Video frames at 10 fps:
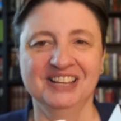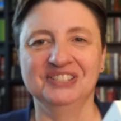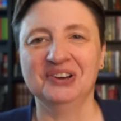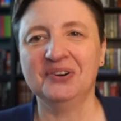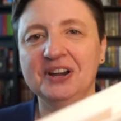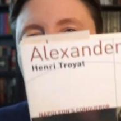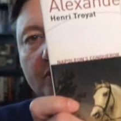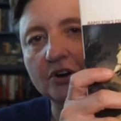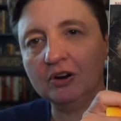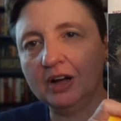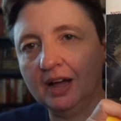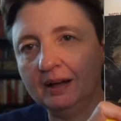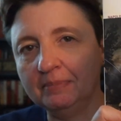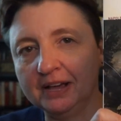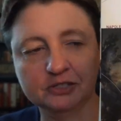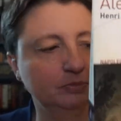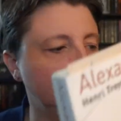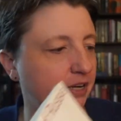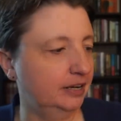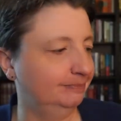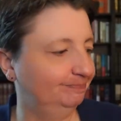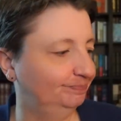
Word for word: So another um, possibility